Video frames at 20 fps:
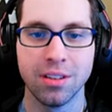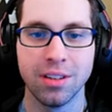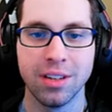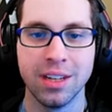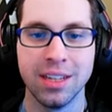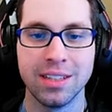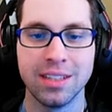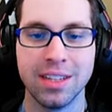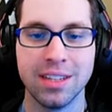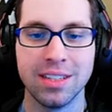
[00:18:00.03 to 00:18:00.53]

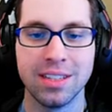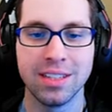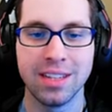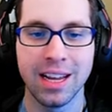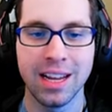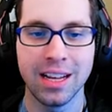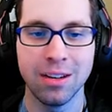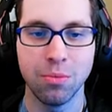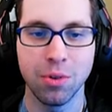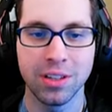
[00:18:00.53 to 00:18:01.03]
It's
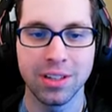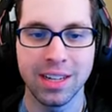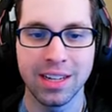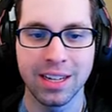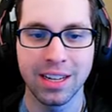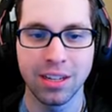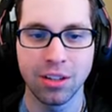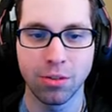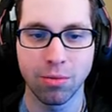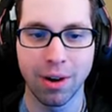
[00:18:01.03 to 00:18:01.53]
insane what they
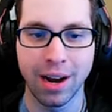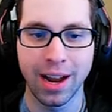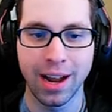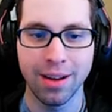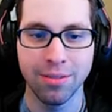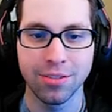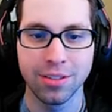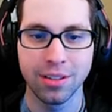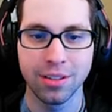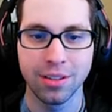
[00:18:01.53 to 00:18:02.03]
can
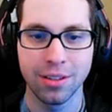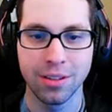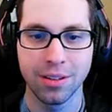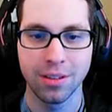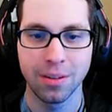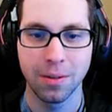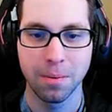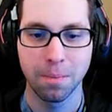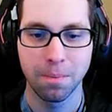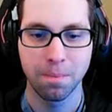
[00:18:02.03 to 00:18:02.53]
craft.
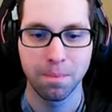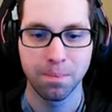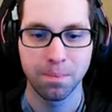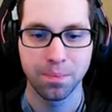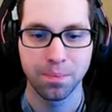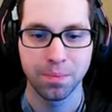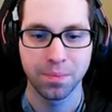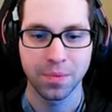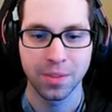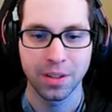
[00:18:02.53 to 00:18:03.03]

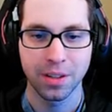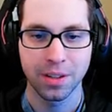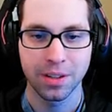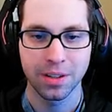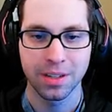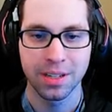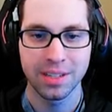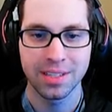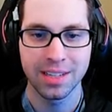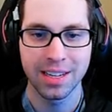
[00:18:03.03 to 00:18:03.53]

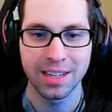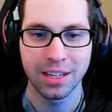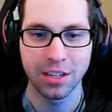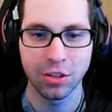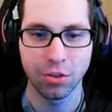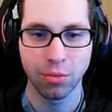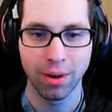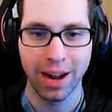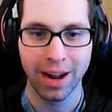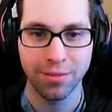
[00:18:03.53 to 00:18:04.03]
Is they can
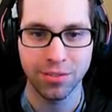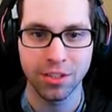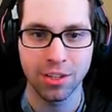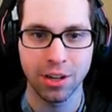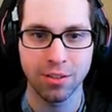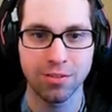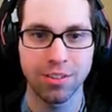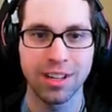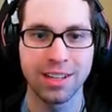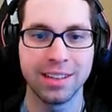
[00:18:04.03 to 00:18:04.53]
craft
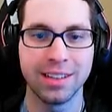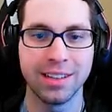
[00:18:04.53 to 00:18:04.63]
stuff like